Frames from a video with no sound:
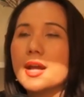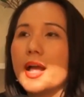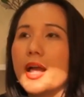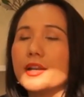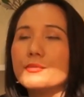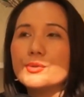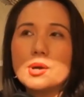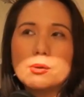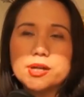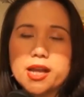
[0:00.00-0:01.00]
And if you
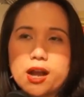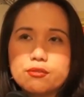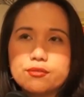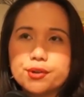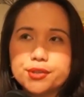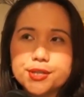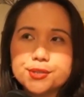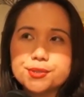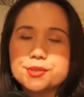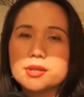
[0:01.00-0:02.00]
don't account for
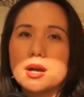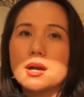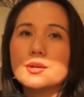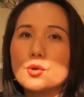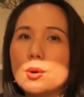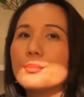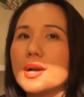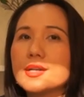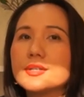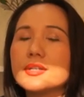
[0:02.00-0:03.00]
this, your
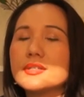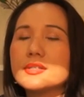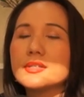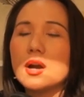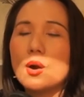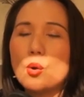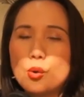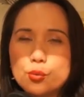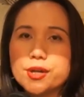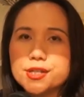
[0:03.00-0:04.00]
pricings
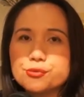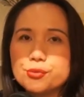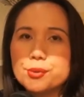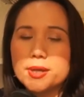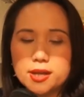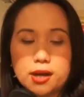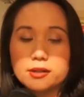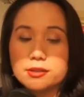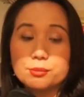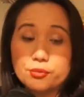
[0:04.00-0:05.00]
always will be
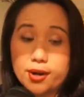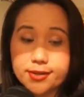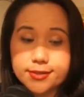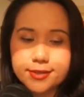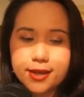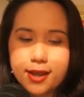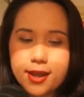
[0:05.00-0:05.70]
underpriced.